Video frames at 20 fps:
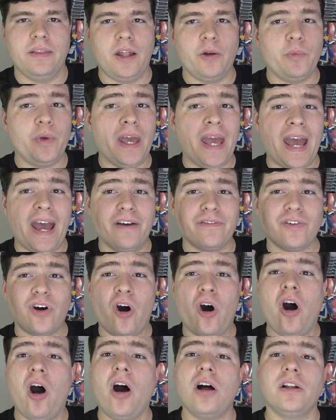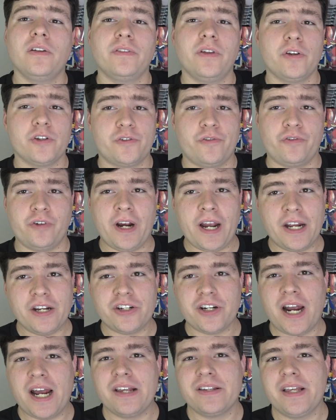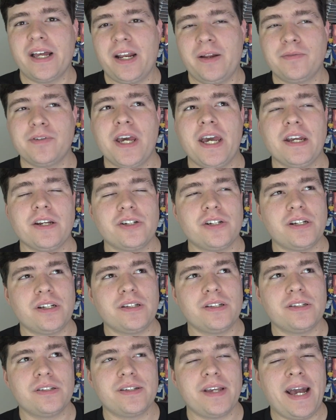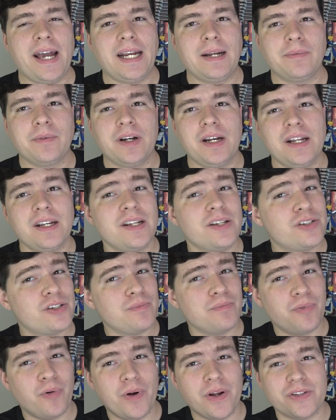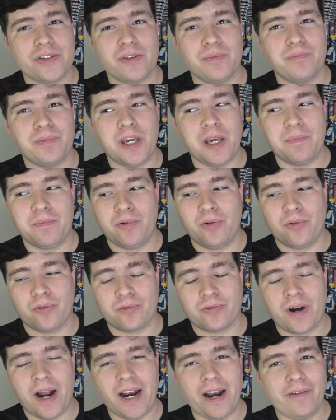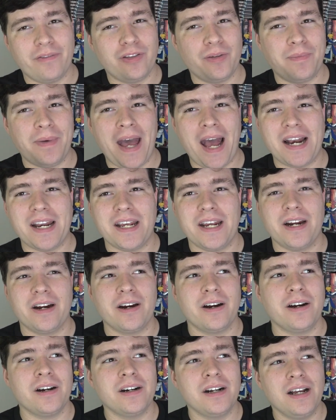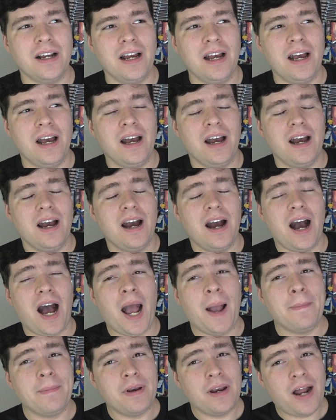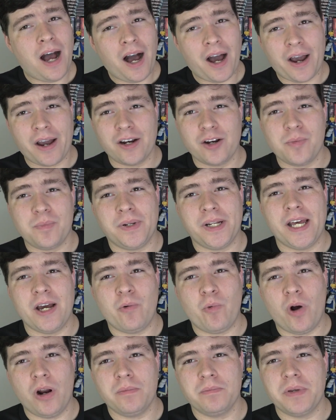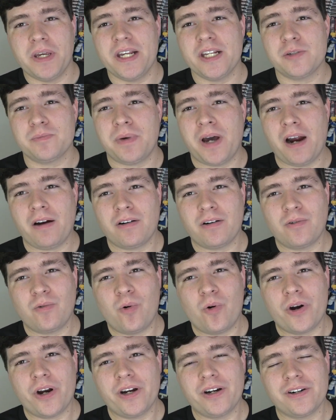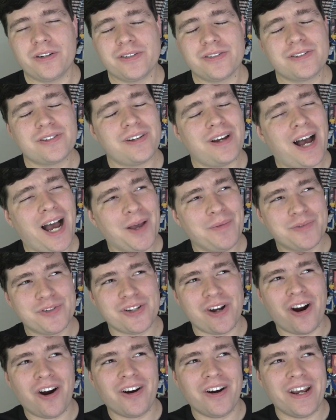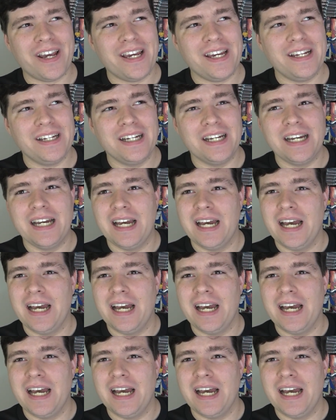Then we have all of those franchise adaptations, and I'm going to disappoint some people right off the bat here. I'm not going to play One Piece Pirate Warriors. I'm sorry.